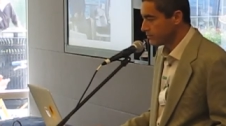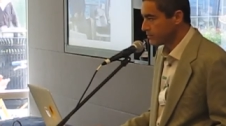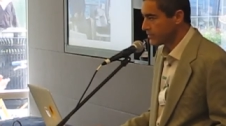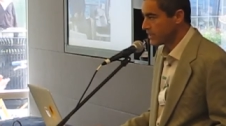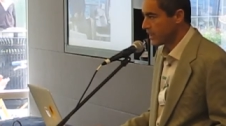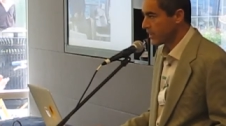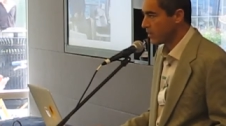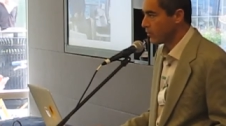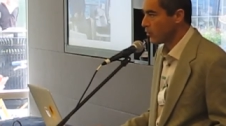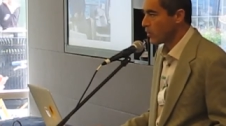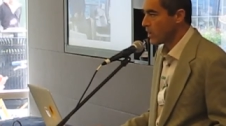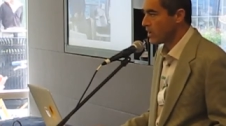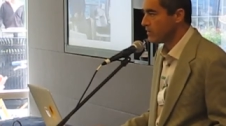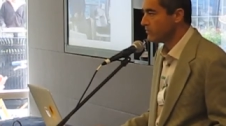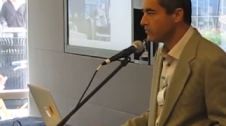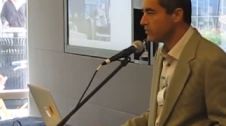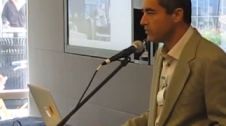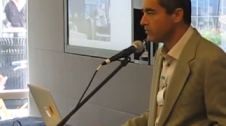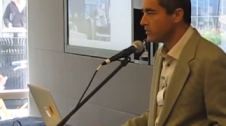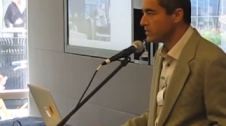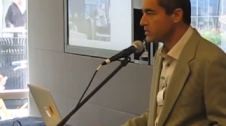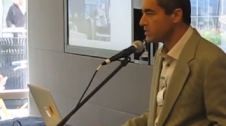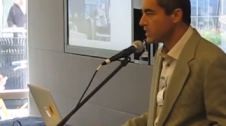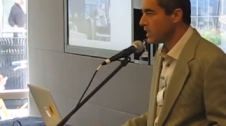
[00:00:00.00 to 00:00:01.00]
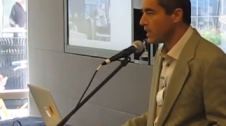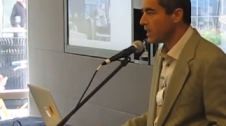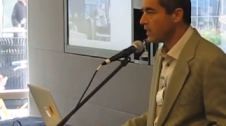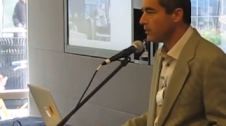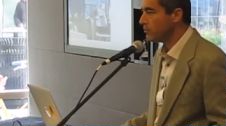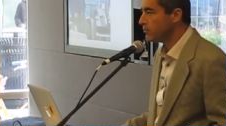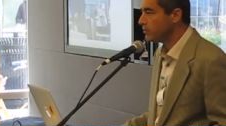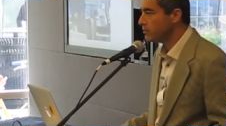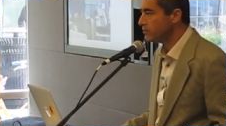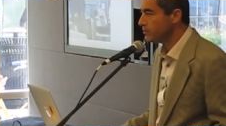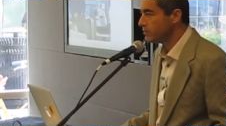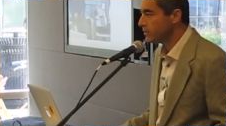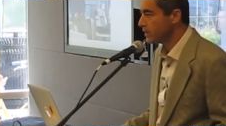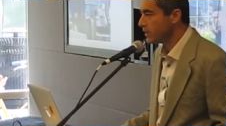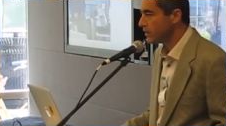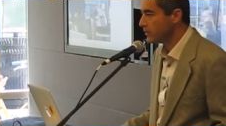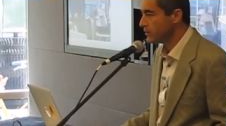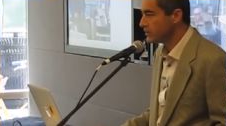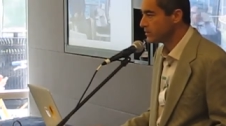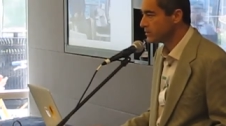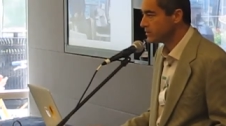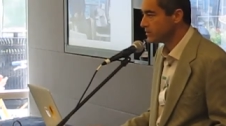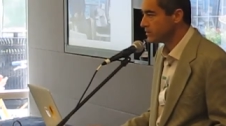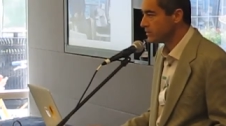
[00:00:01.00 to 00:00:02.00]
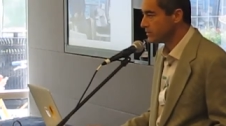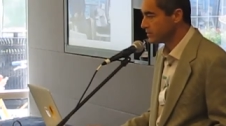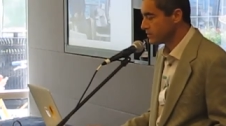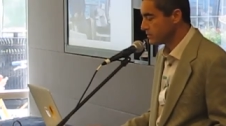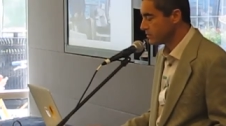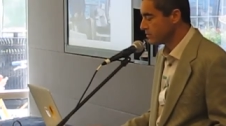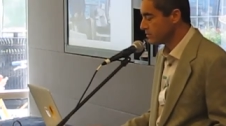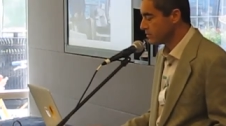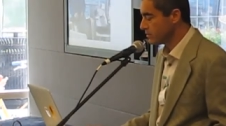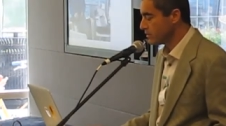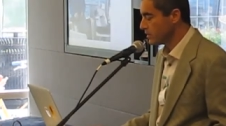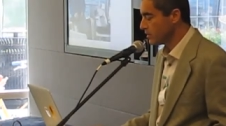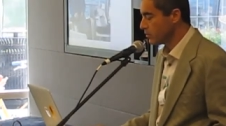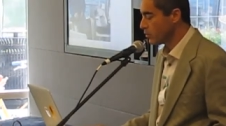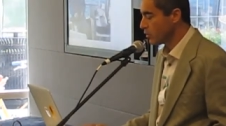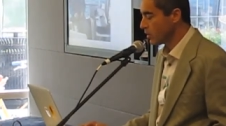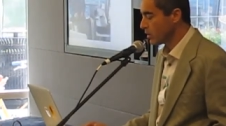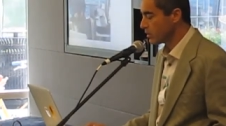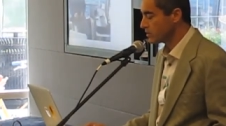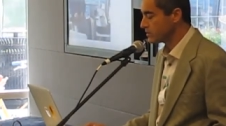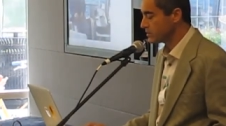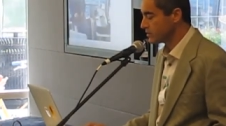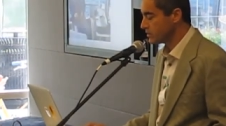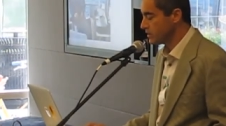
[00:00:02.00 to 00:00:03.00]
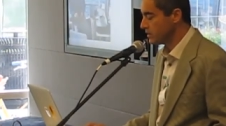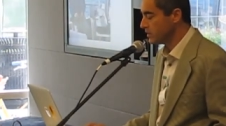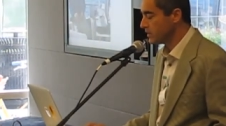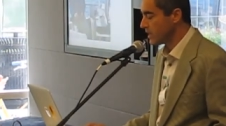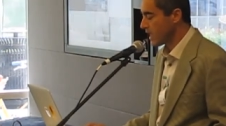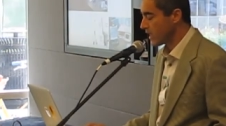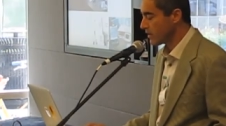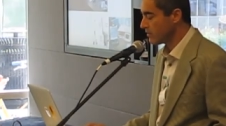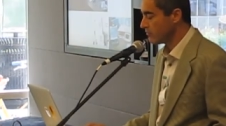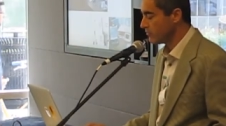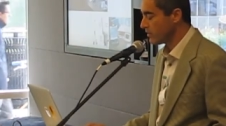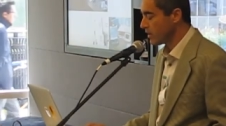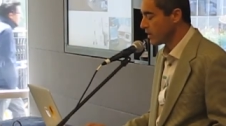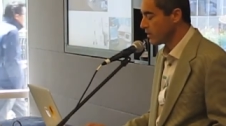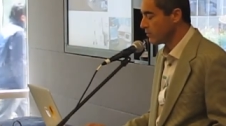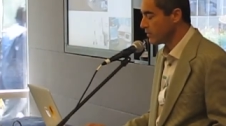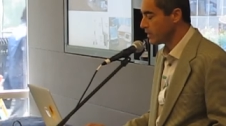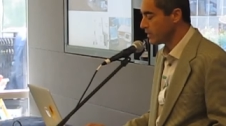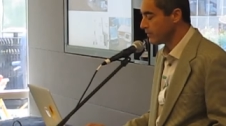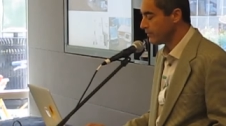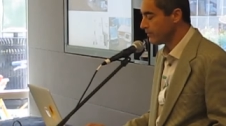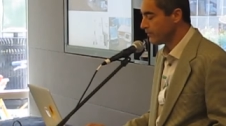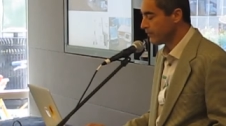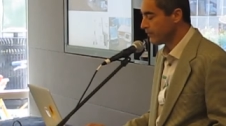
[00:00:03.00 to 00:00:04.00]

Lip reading: taking waves over the top. It works in that environment.